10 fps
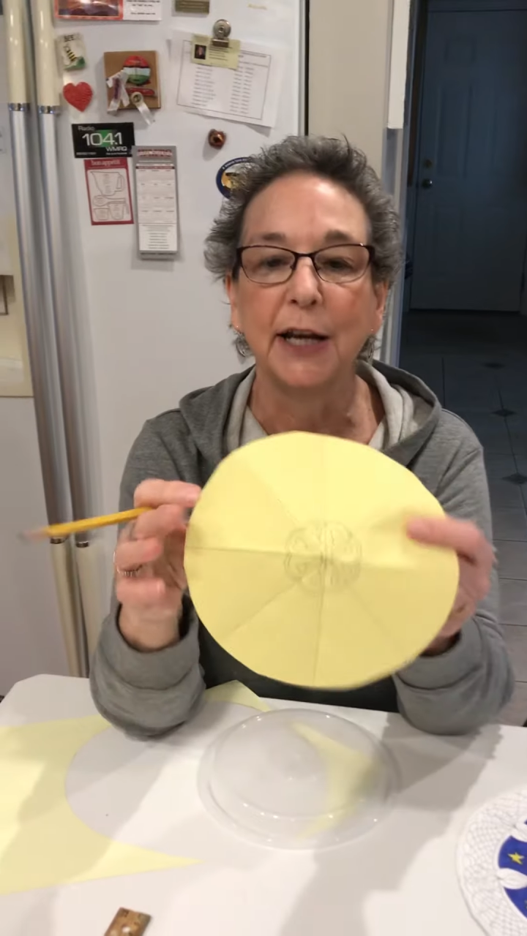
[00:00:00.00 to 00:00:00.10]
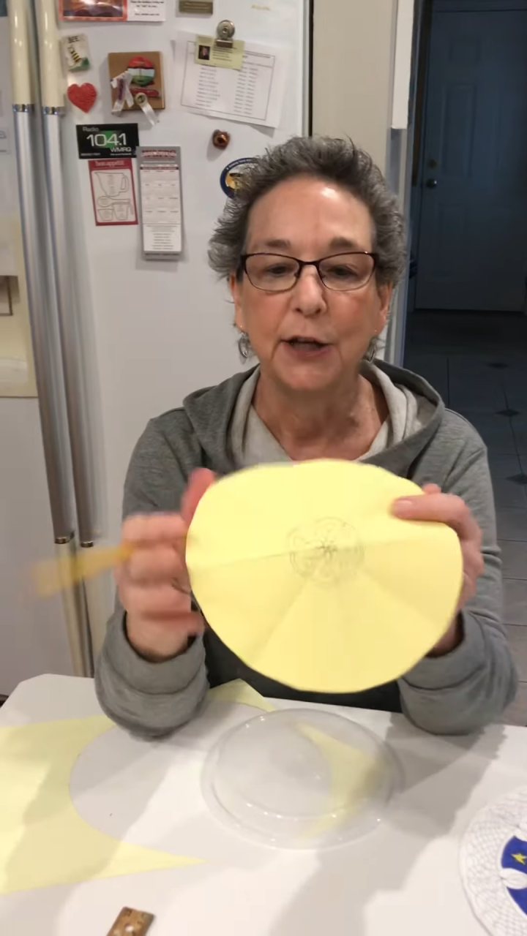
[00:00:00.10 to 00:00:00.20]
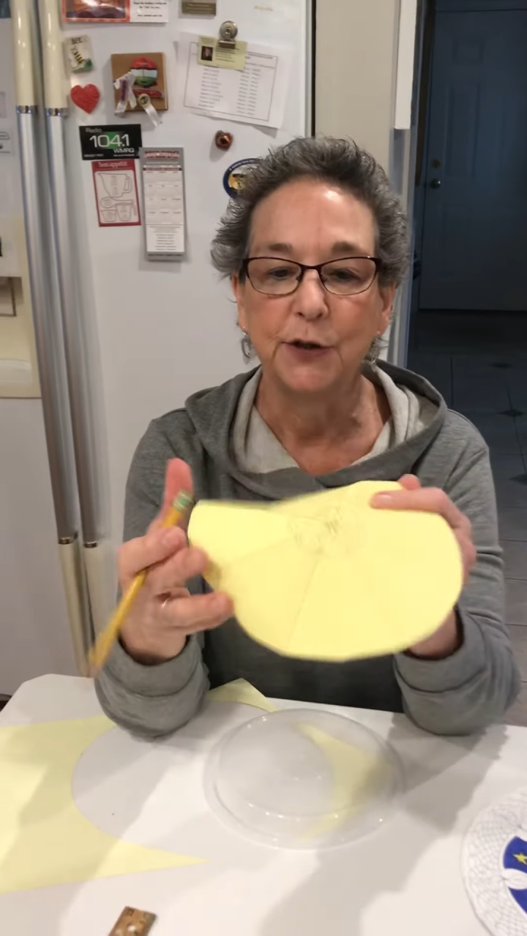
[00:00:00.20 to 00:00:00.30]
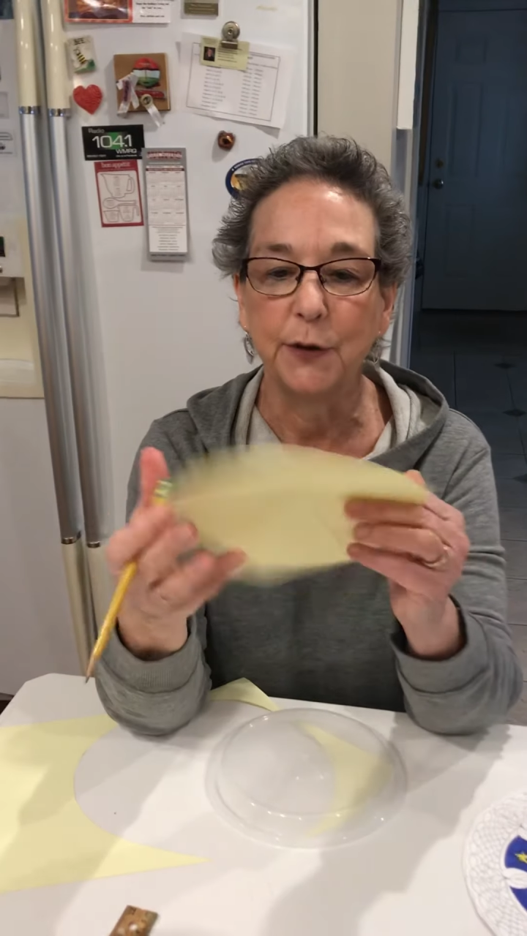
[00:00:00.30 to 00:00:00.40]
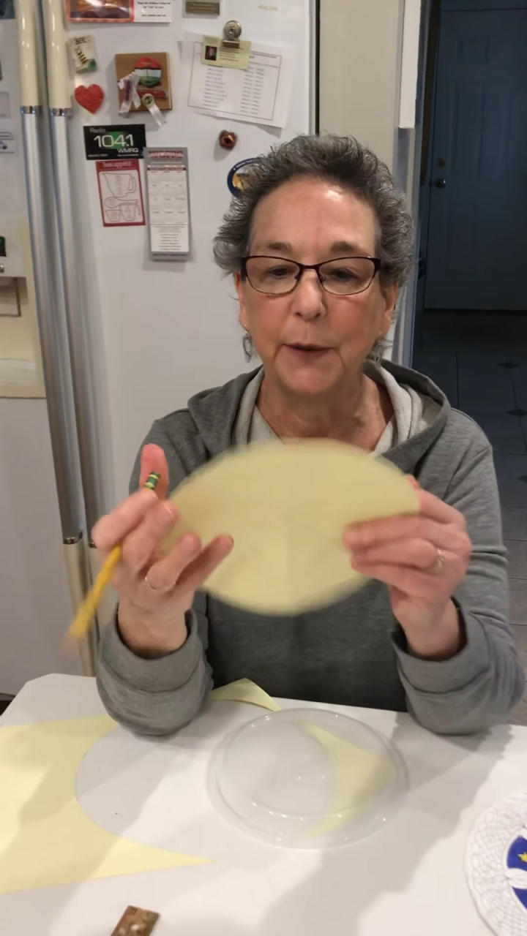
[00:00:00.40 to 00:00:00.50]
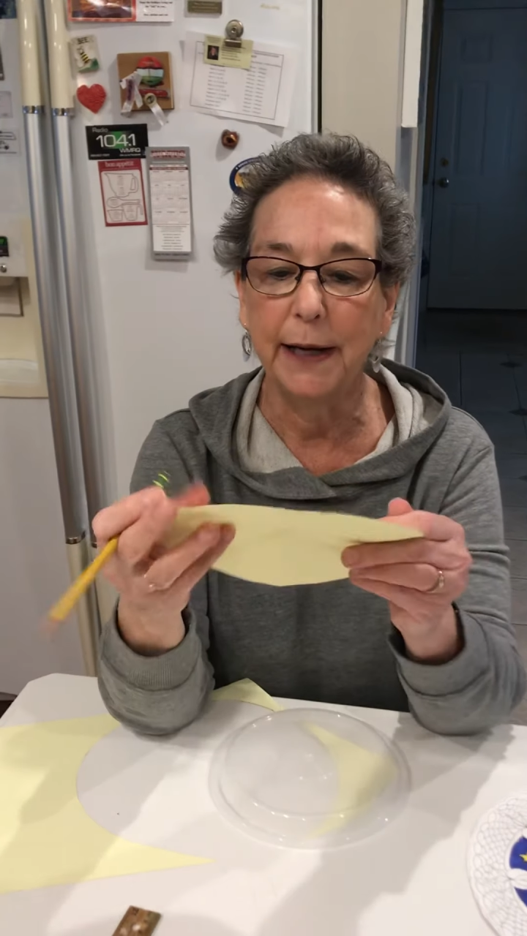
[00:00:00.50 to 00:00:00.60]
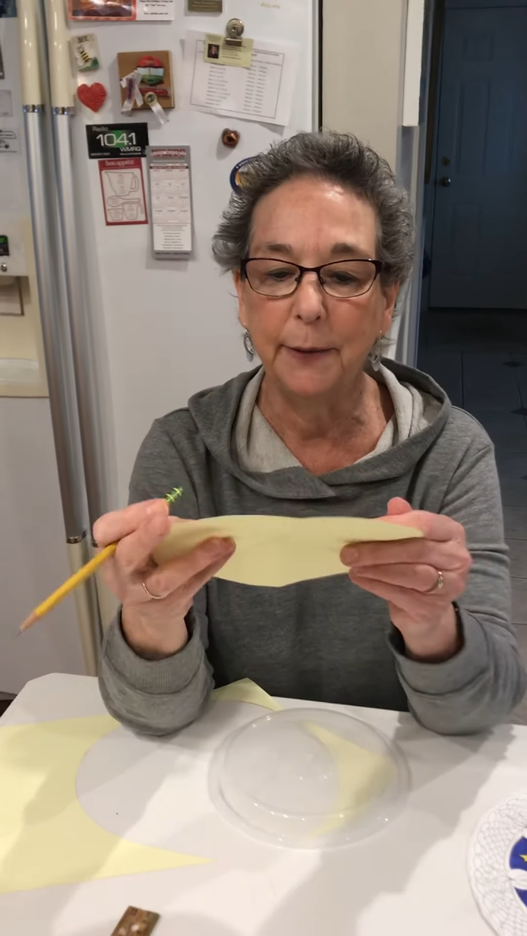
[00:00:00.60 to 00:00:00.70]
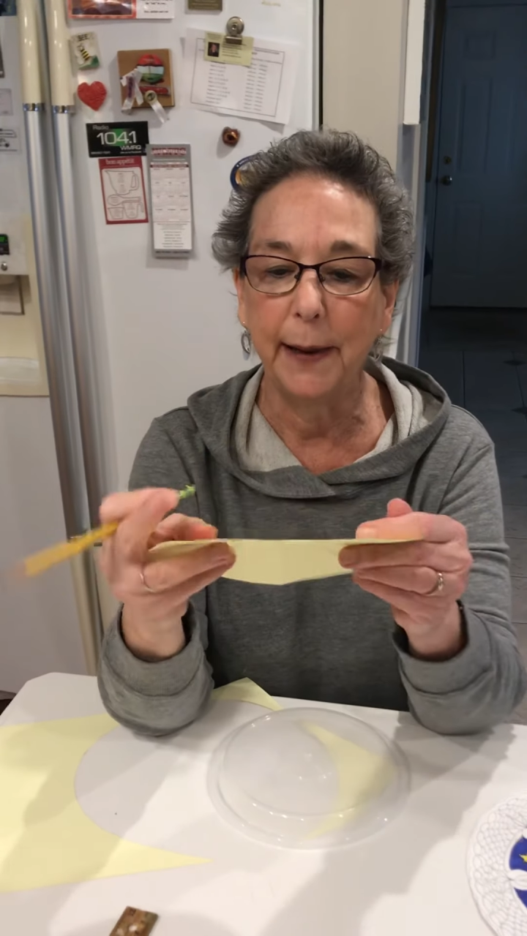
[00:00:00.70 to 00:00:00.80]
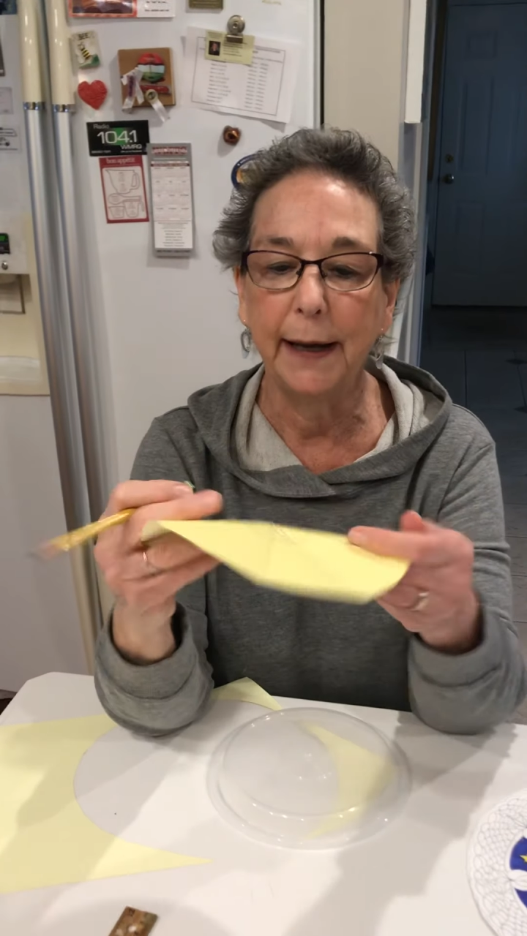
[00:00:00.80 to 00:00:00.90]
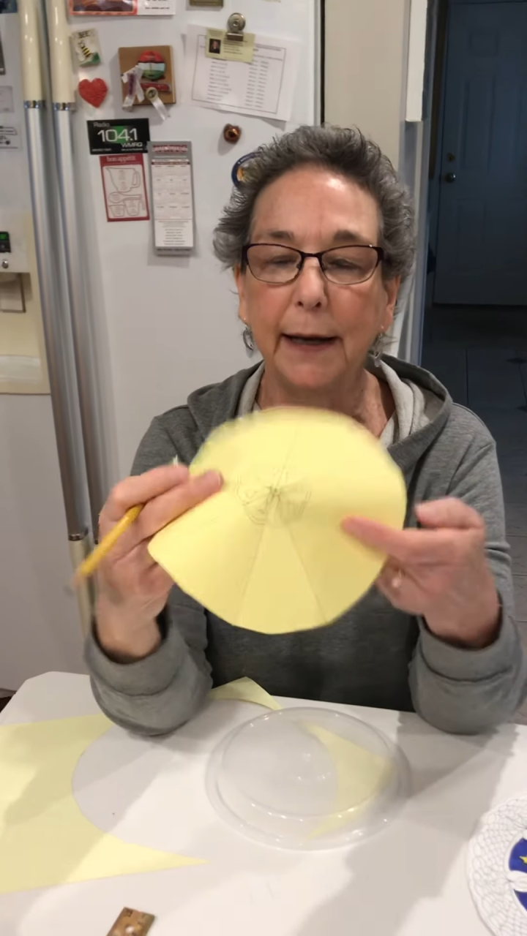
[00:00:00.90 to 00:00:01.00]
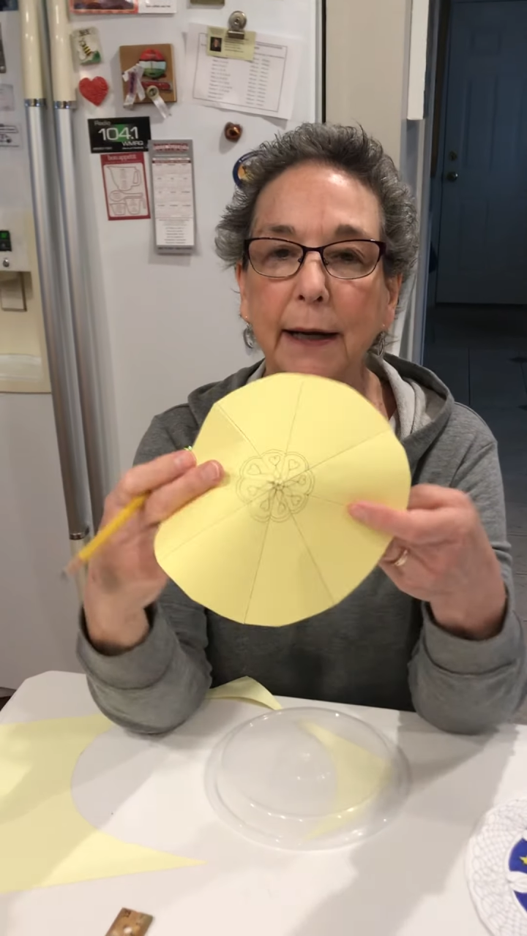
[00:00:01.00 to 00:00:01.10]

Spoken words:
So anyway,